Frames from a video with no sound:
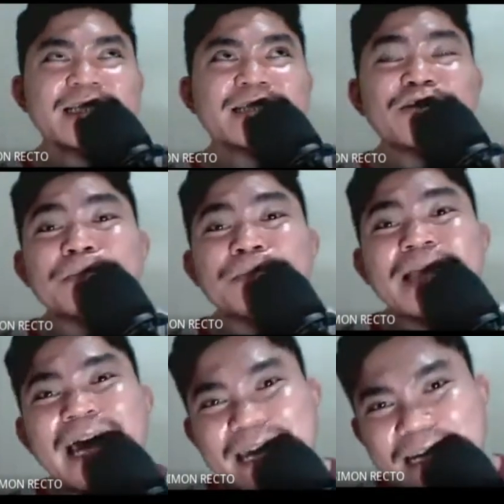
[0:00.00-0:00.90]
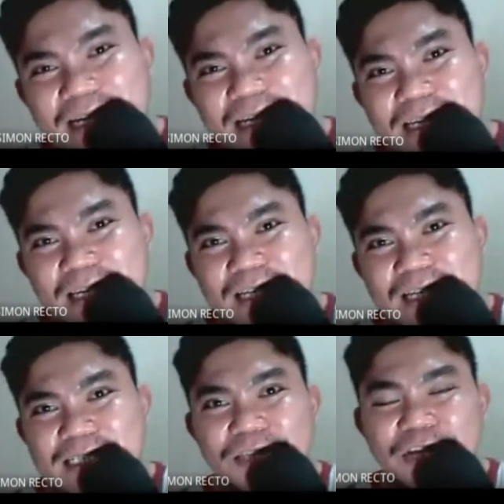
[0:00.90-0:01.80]
apply
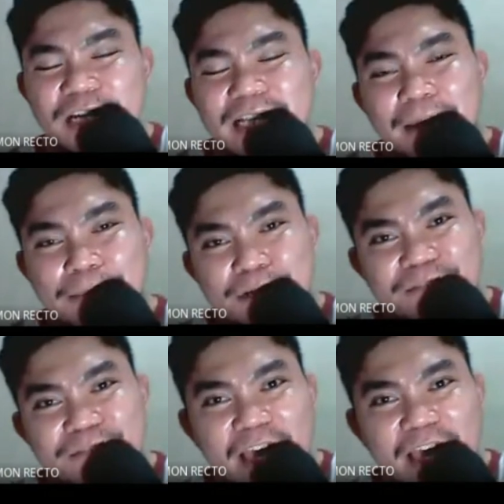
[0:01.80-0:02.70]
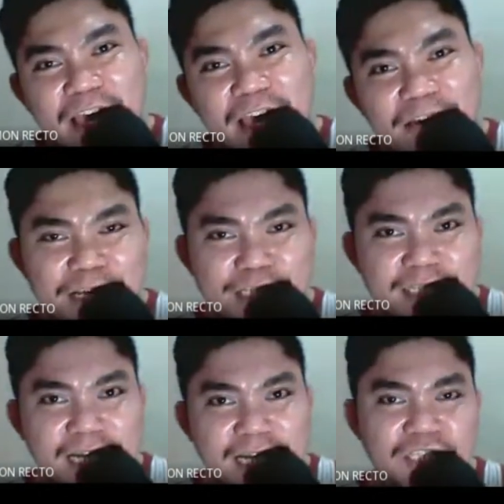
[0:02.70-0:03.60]
the three types of definition that
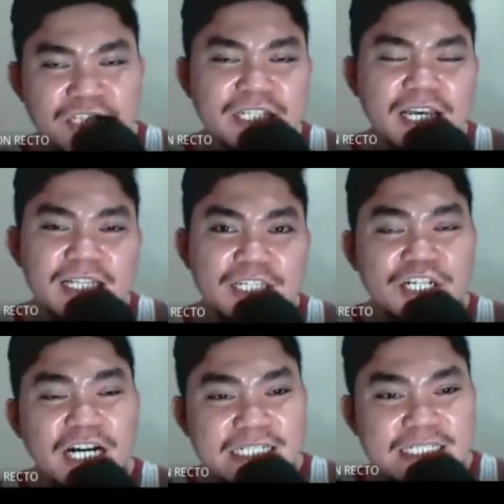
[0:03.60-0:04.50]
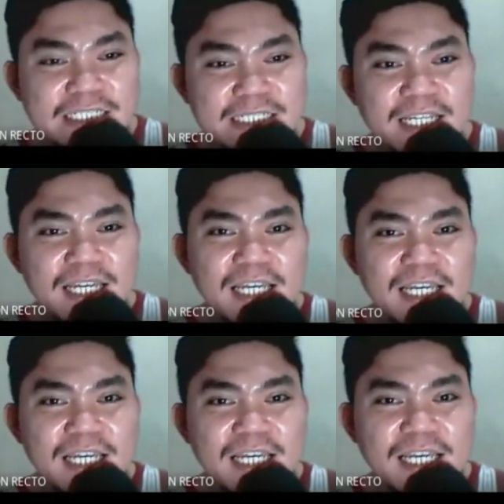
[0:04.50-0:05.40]
we just discussed.
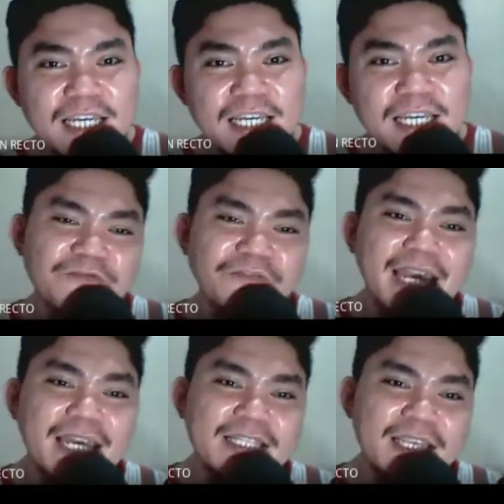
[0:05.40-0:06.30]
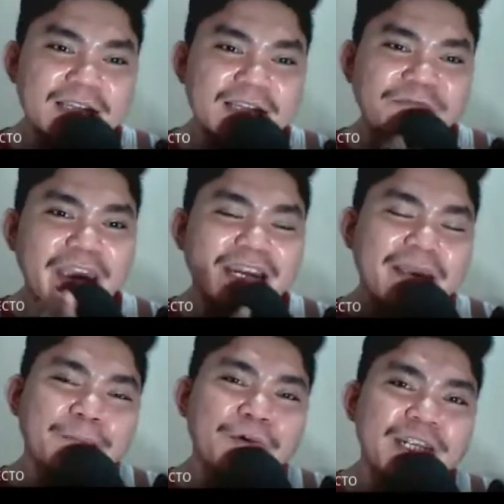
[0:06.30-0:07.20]
And you will define this very
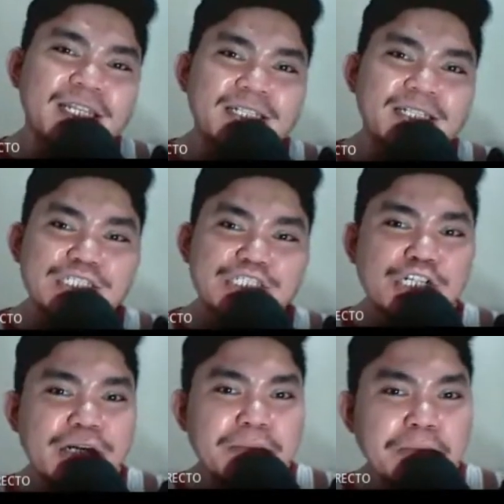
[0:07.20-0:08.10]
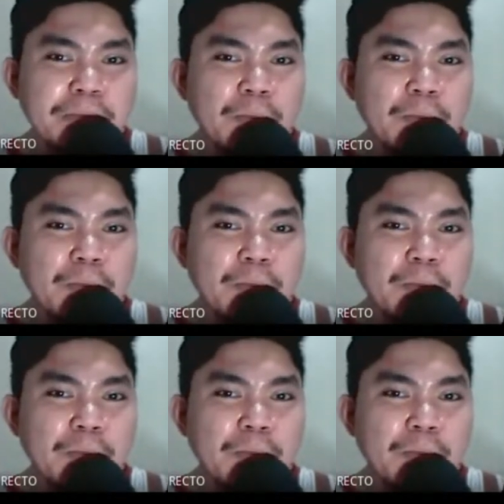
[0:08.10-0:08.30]
important term,